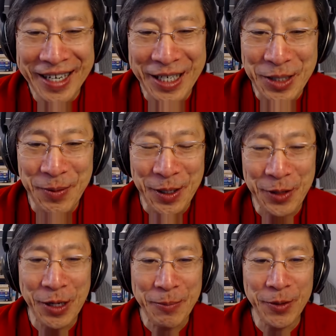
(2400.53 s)
It has been a
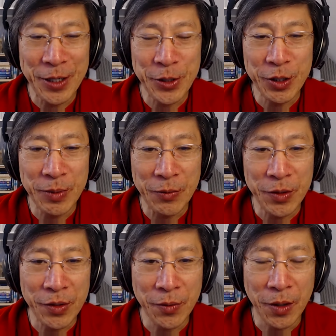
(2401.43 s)
great pleasure to be
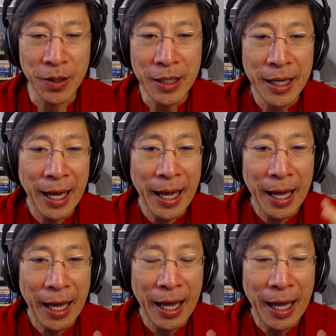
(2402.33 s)
with you all.
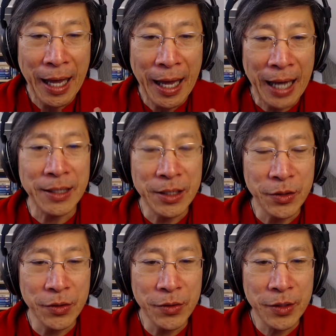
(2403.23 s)
Allen
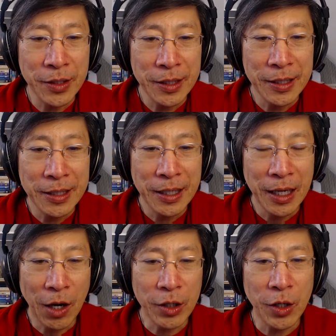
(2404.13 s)
Liu,
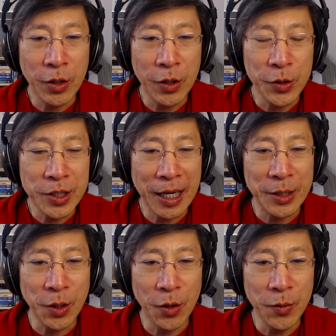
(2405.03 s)
our co host,
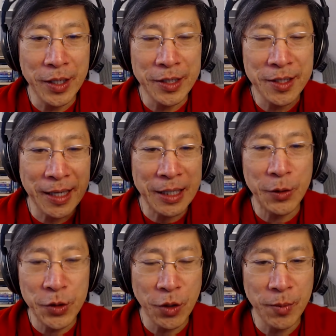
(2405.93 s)
as always, thank
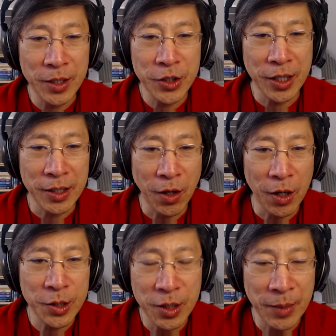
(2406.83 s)
you so much and
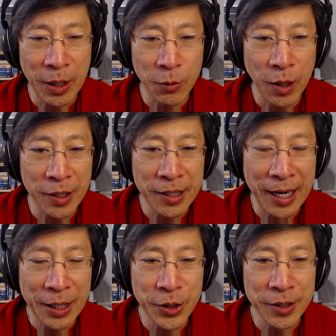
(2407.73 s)
awesome Elrond
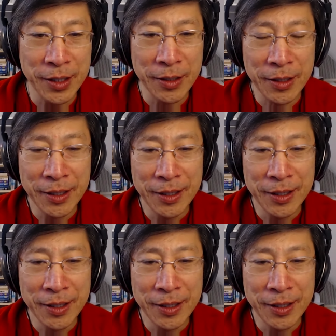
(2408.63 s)
action there.